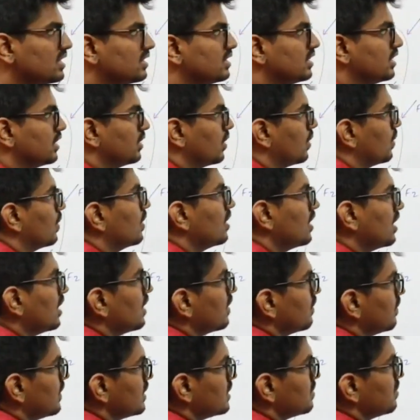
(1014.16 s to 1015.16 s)
be 0,
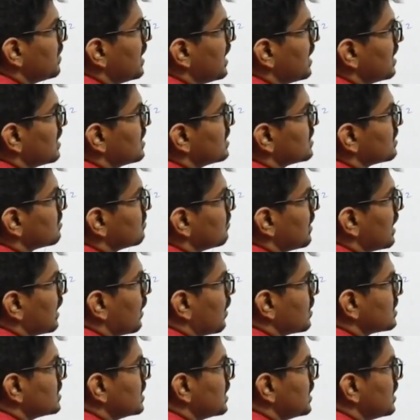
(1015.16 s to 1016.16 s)
which means
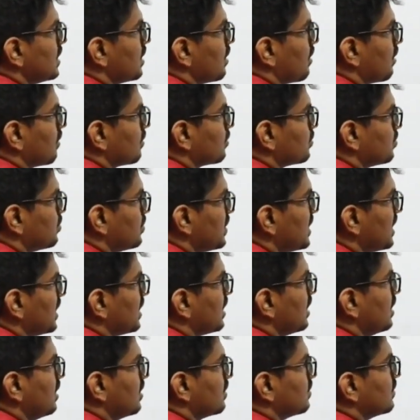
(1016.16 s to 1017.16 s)
velocity of
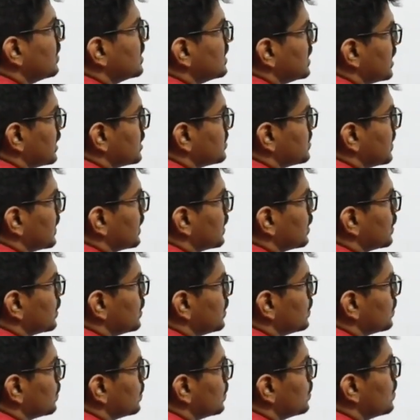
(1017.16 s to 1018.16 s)
P with respect to
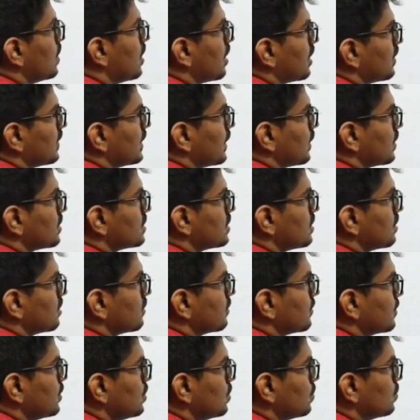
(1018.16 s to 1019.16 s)
Q or velocity
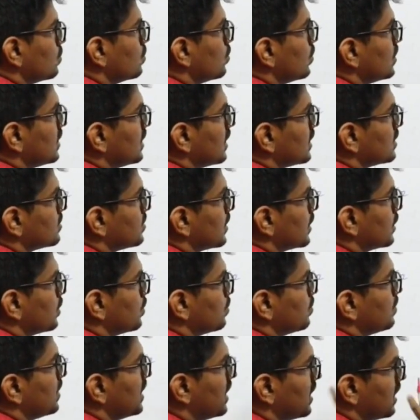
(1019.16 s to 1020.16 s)
of Q with
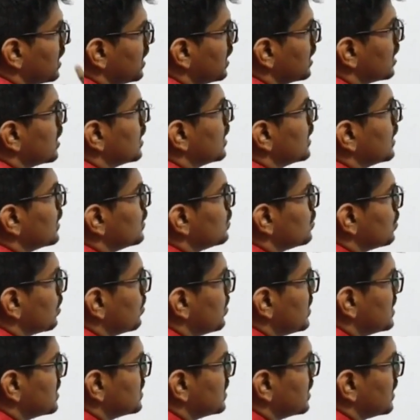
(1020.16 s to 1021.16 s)
respect to P
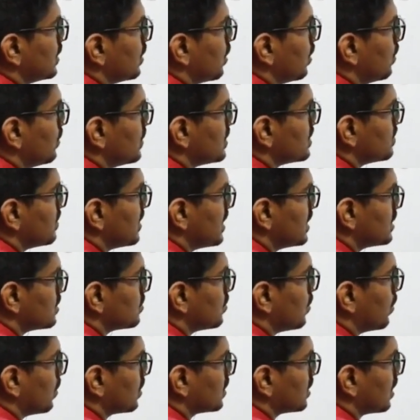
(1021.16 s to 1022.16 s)
should be 0, which
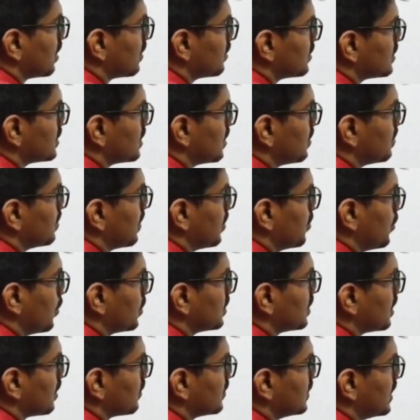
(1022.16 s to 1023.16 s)
means both
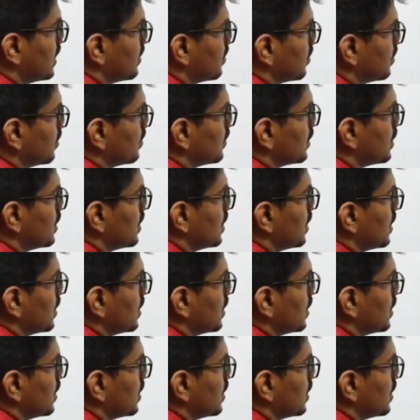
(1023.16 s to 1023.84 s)
of them